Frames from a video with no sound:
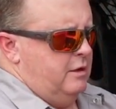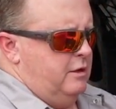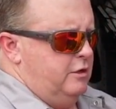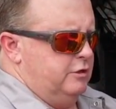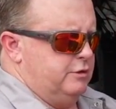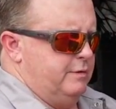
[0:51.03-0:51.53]

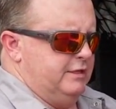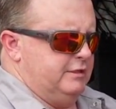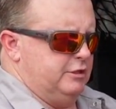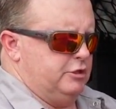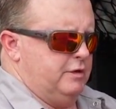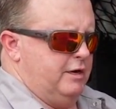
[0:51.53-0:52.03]
You'll squeeze
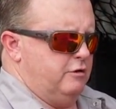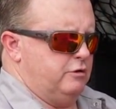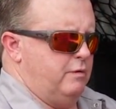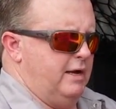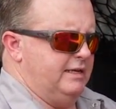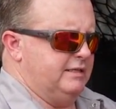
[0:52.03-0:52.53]
this trigger
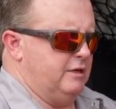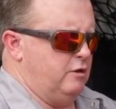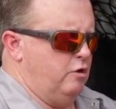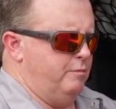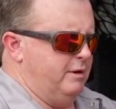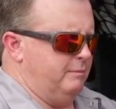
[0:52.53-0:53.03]
twice, it'll
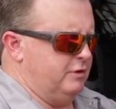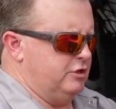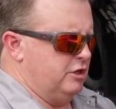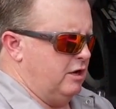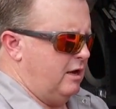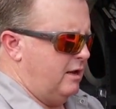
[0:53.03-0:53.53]
open up the
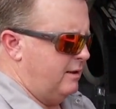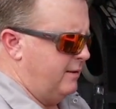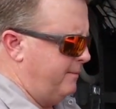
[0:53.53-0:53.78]
jaw.